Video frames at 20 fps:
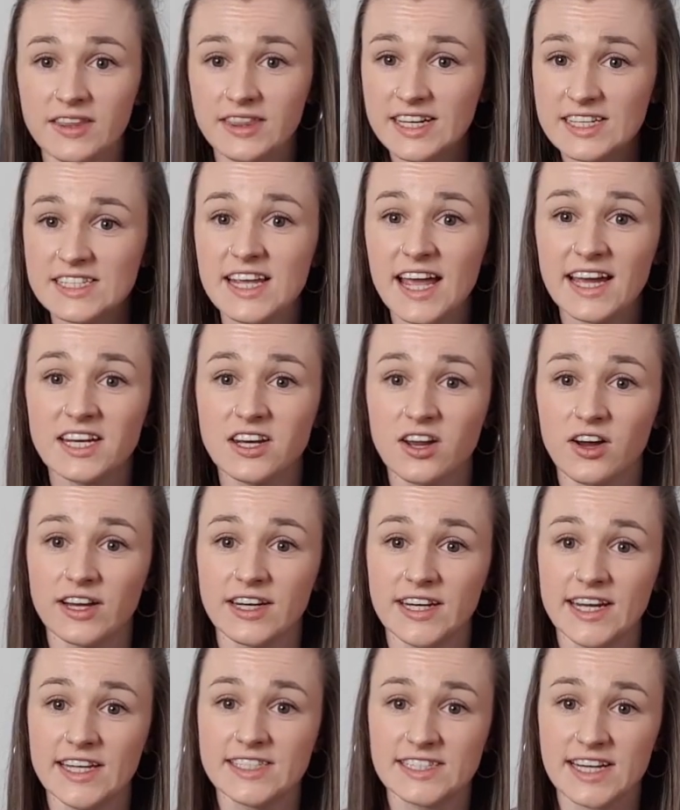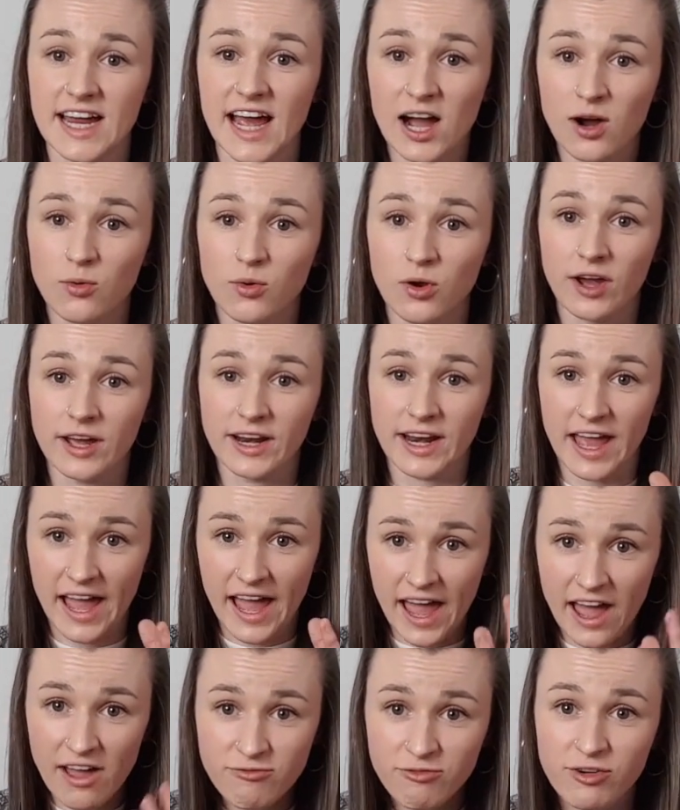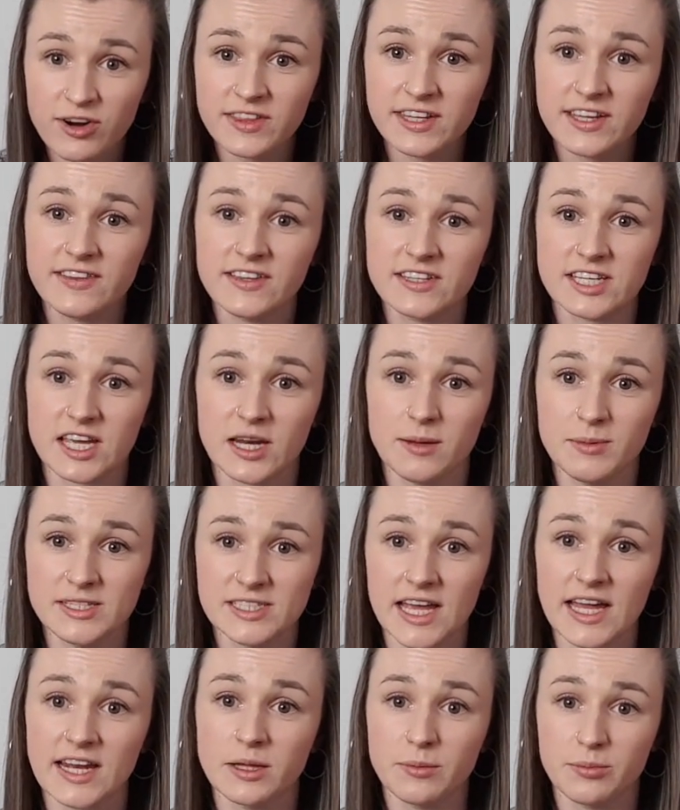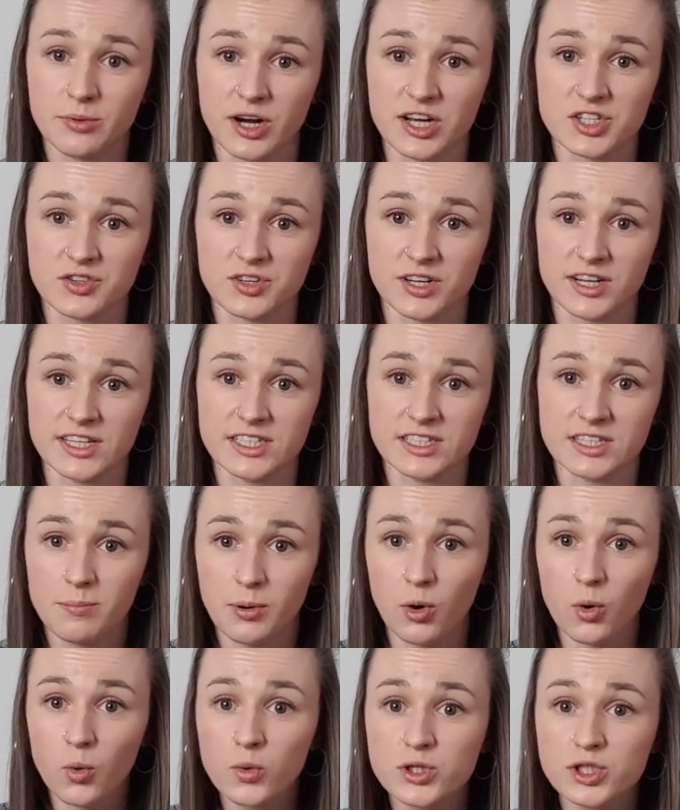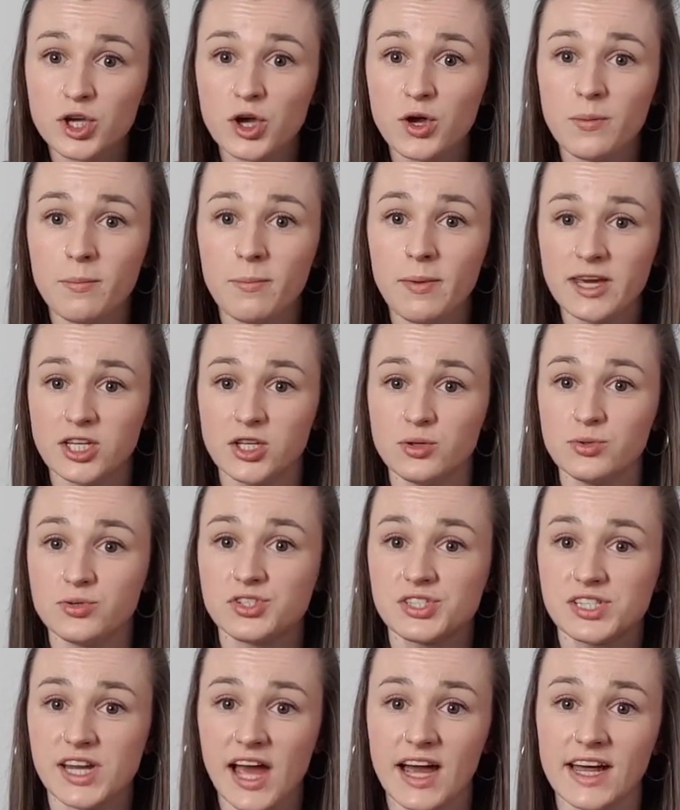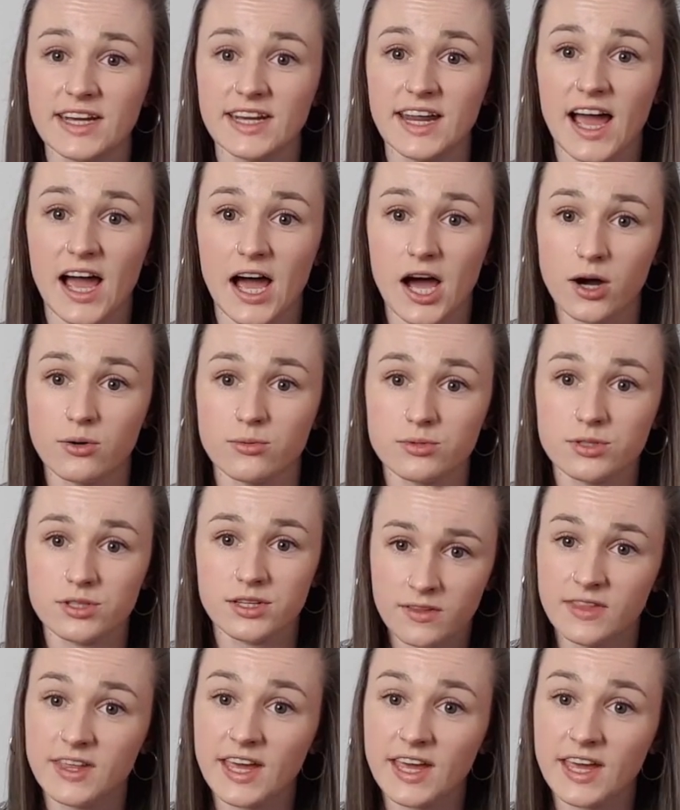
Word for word: This headline needs to outline everything that's going to be said in the press release, but also make you stand out.